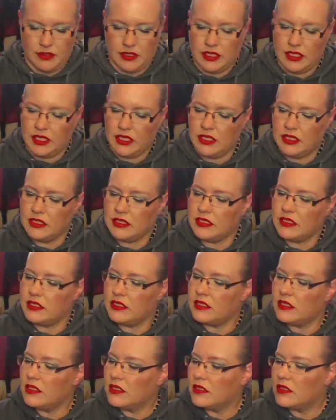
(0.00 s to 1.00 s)
of
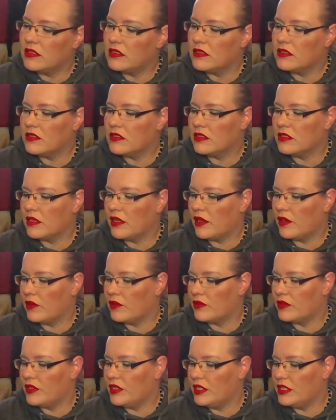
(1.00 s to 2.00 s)
these.
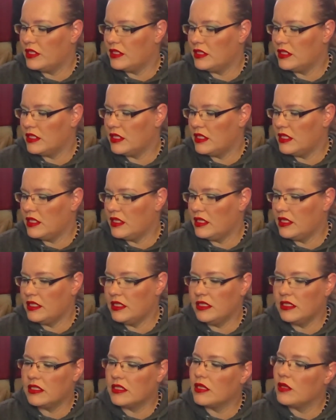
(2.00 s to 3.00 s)
So this
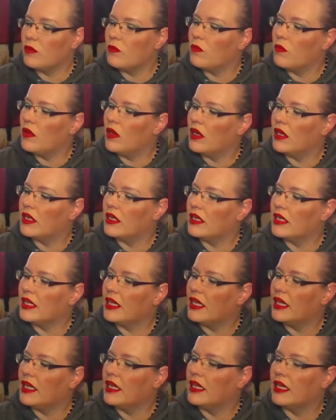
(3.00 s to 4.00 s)
is the one
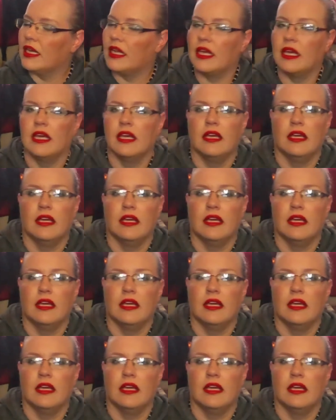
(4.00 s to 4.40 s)
in